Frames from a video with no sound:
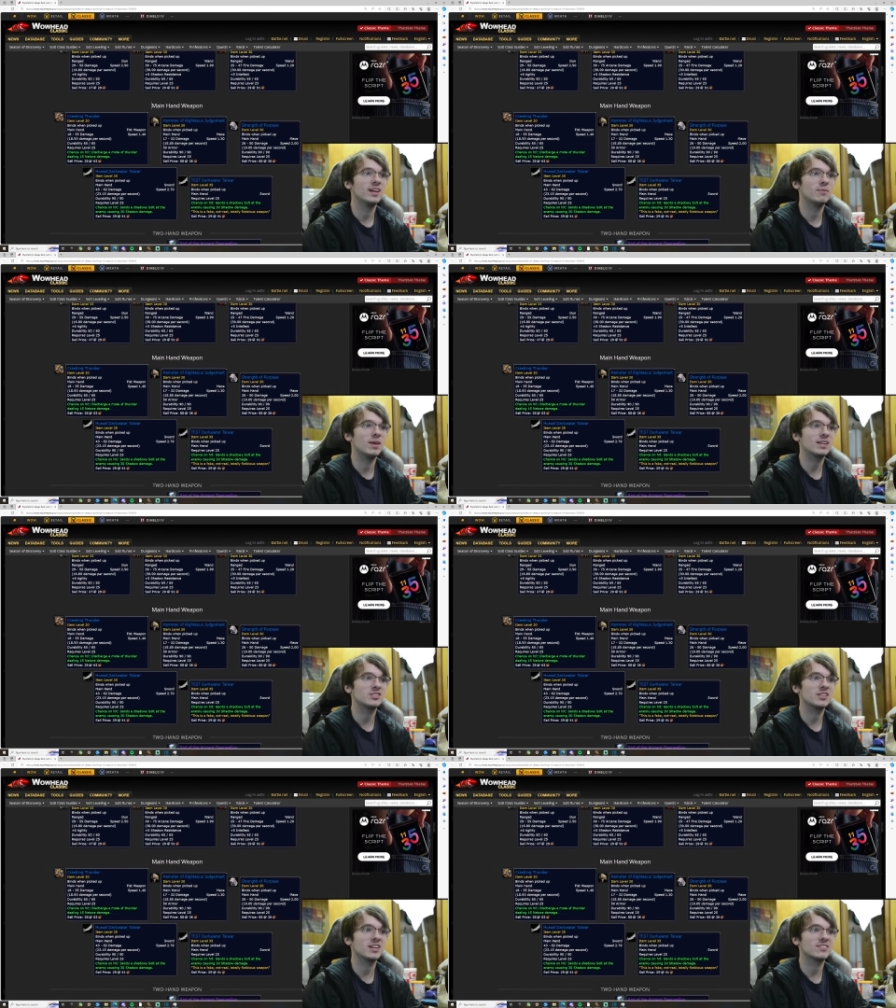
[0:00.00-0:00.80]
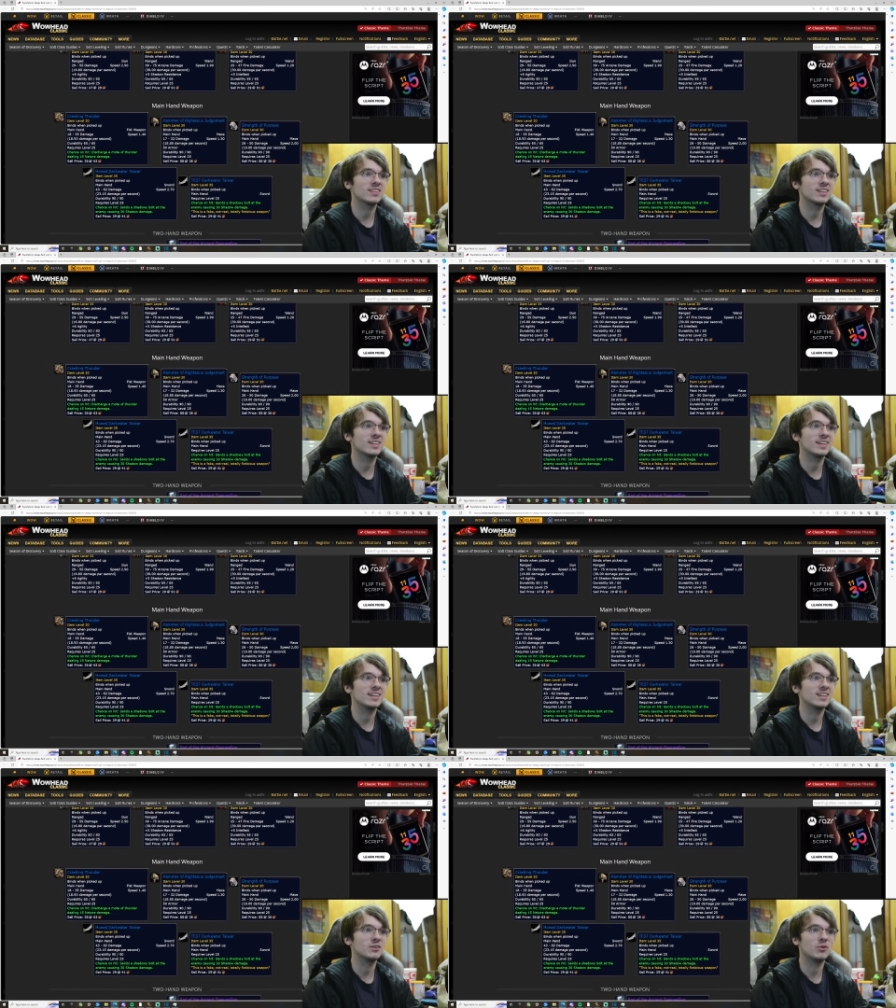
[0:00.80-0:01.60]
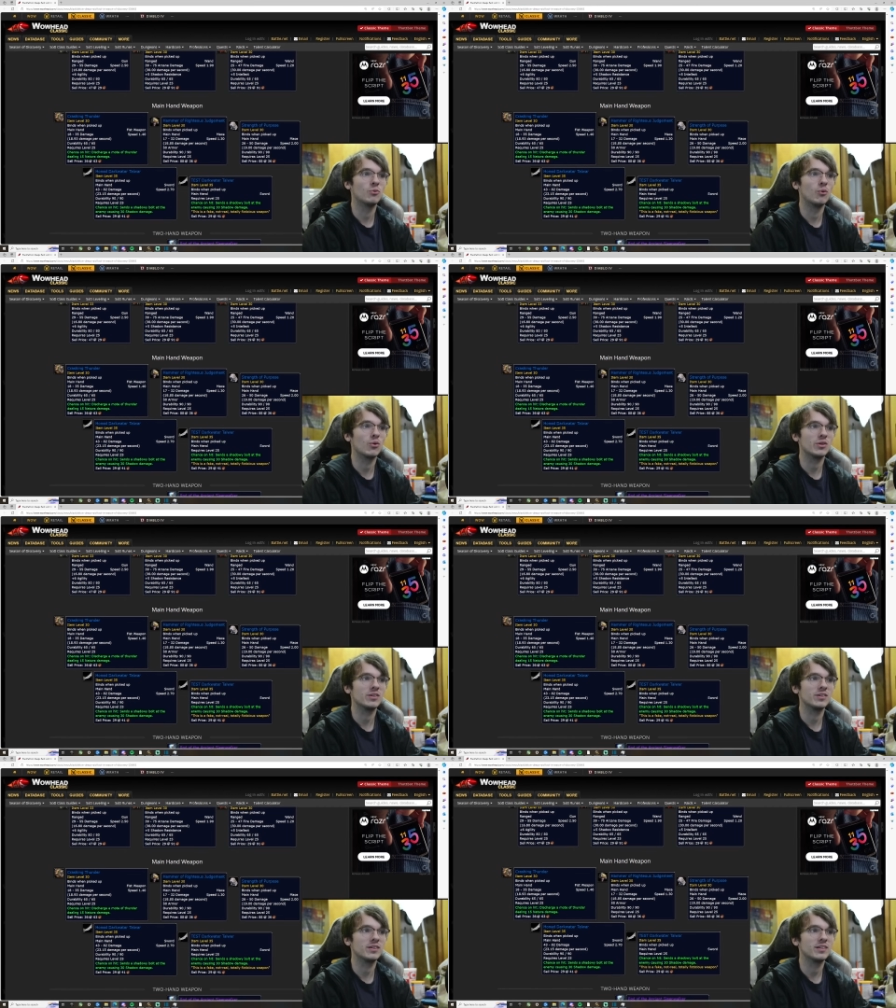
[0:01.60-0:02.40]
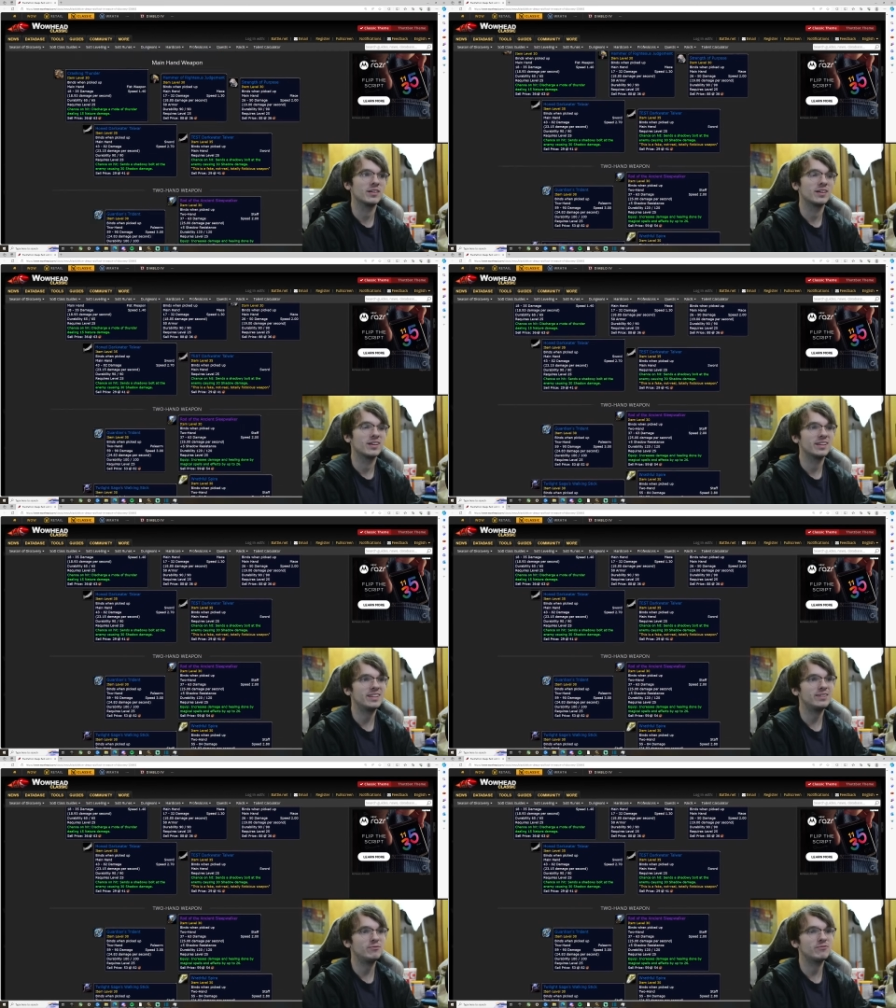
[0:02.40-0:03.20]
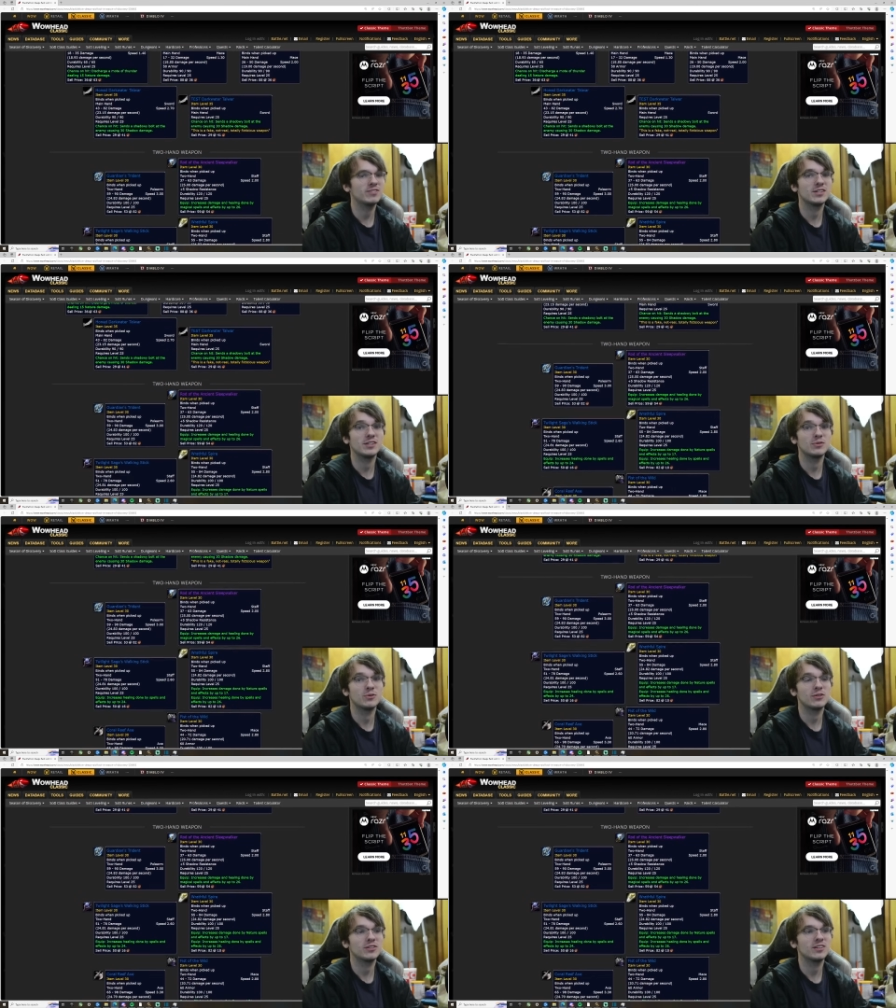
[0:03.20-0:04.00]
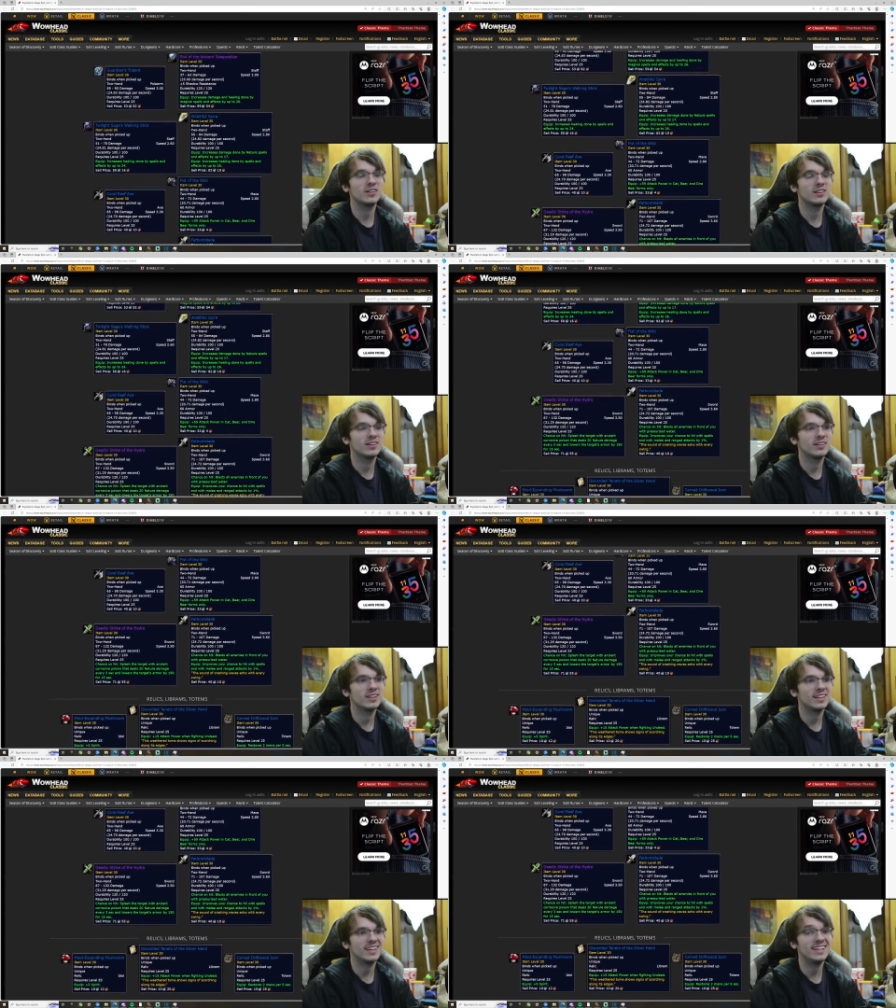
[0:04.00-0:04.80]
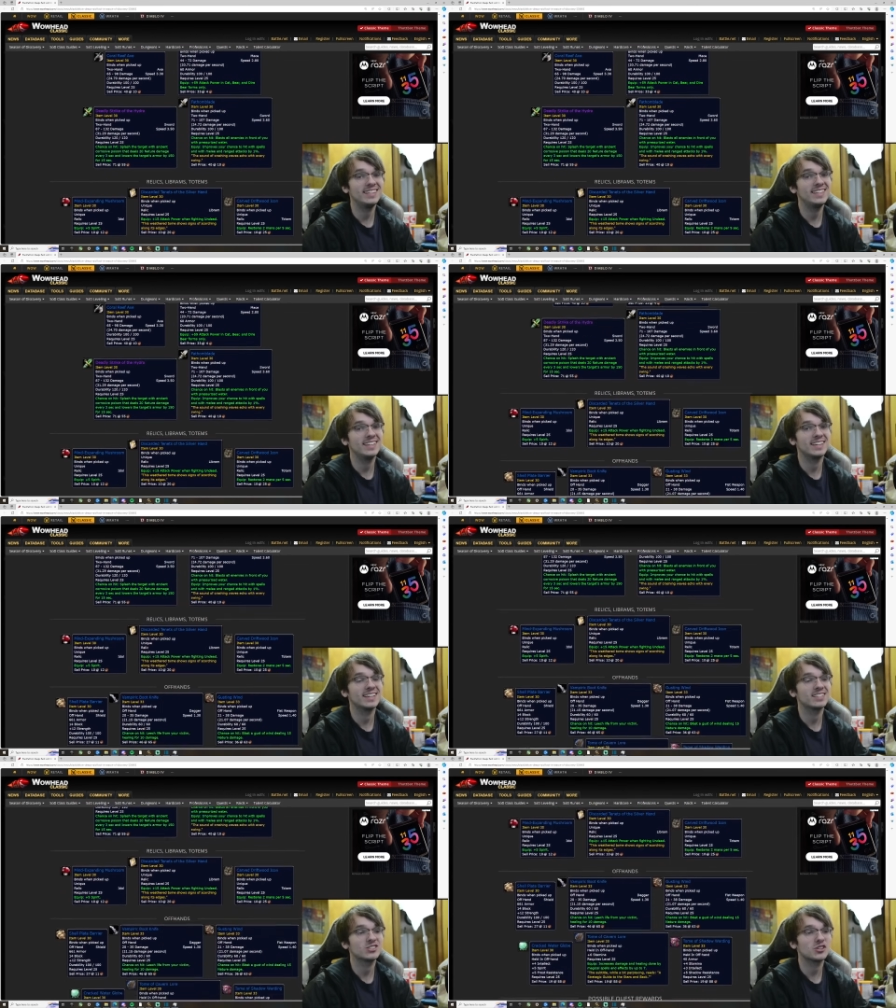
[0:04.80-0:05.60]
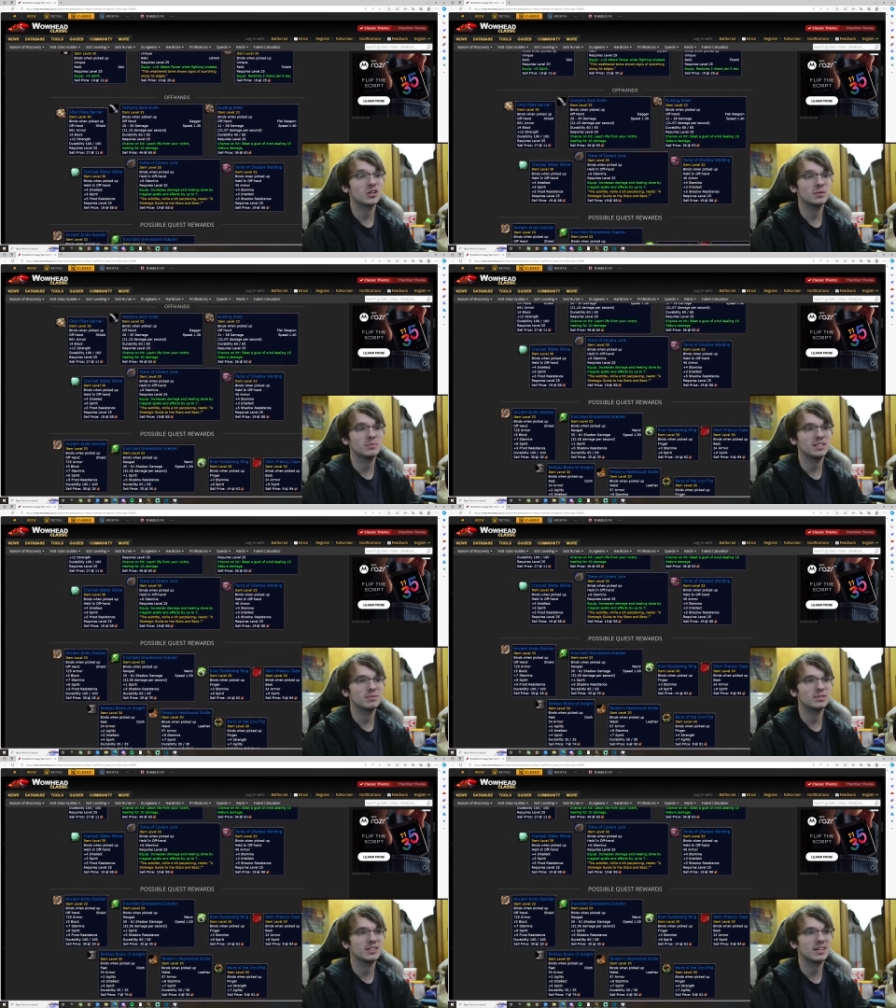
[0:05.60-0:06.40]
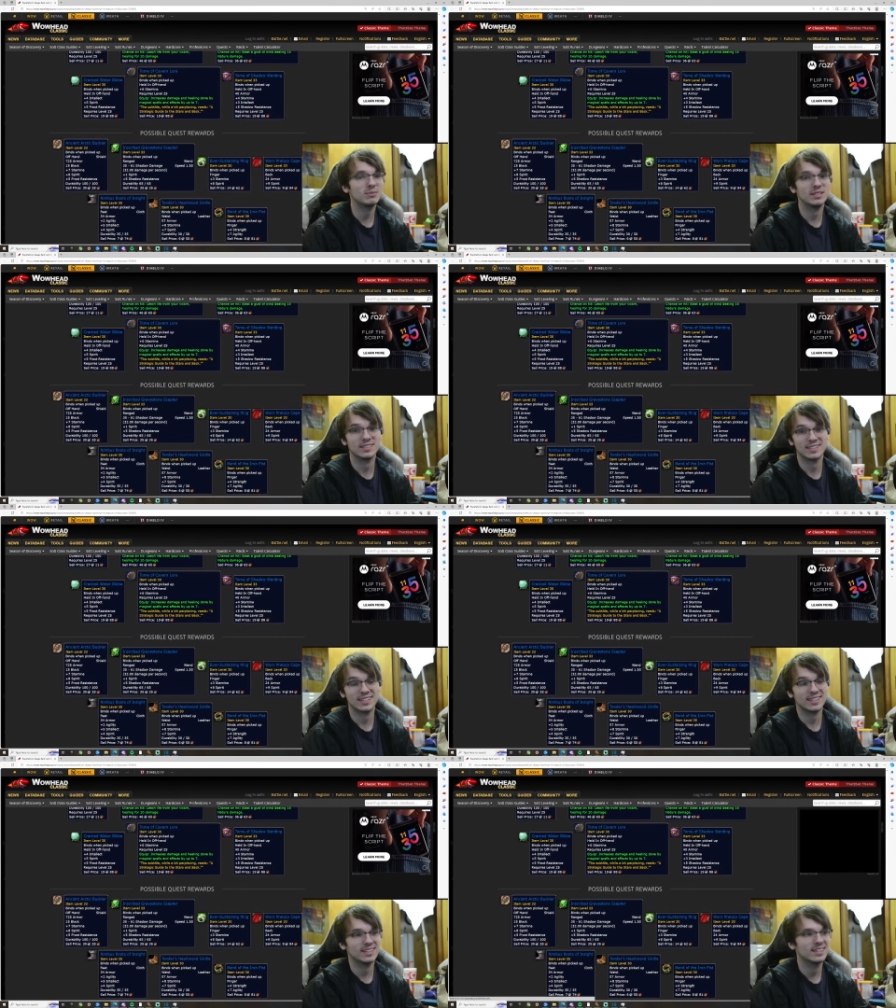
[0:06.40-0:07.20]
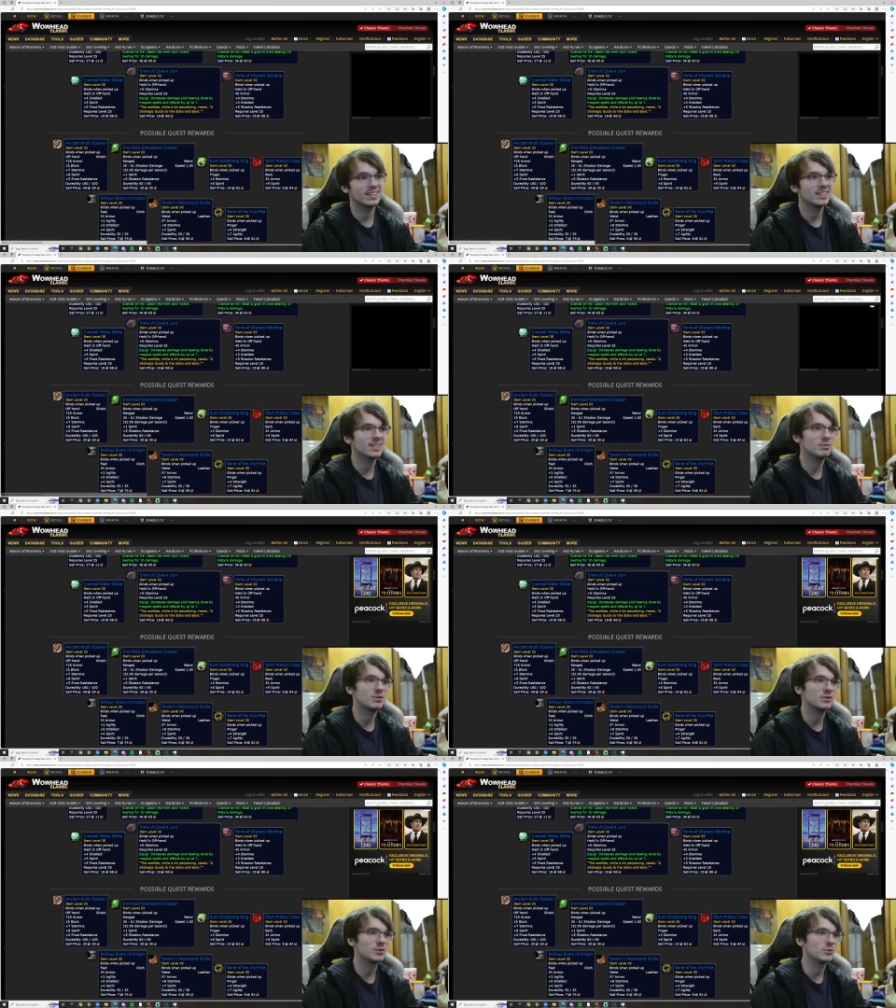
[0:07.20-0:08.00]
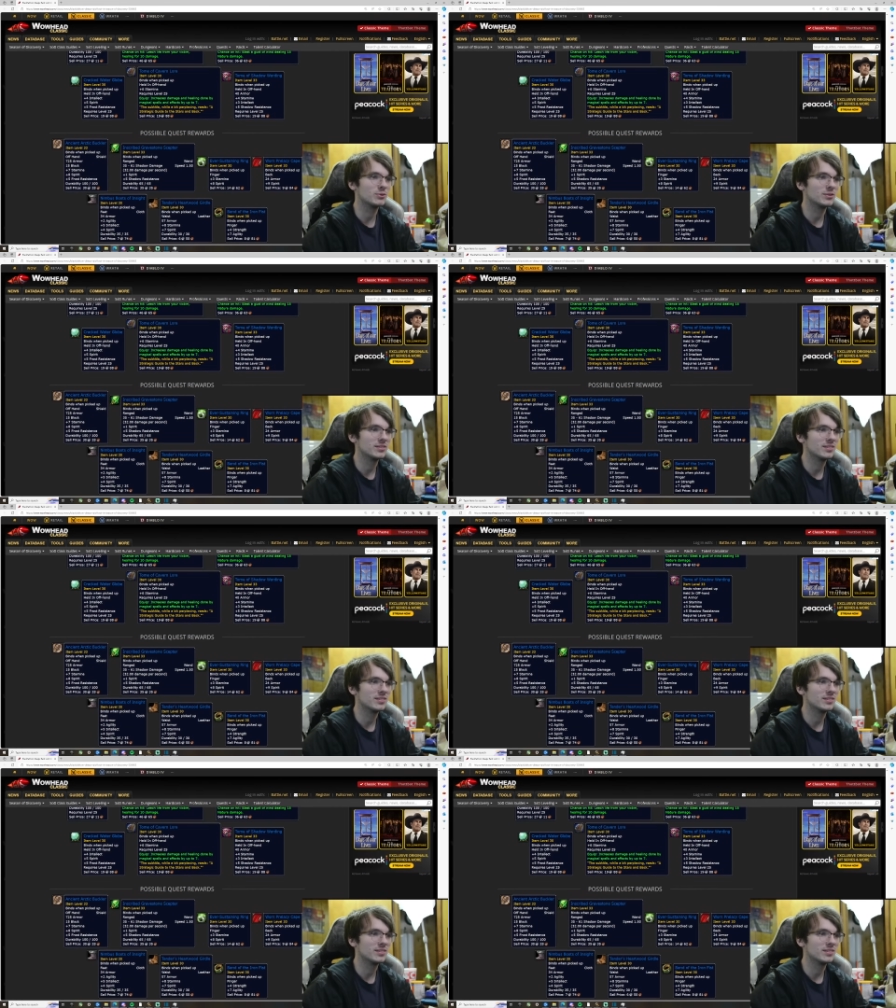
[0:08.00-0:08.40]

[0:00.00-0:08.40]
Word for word: Imagine that on like a a, uh, a warrior, a fury warrior, anything, a shaman. That'd be that'd be insane. That'd be really cool.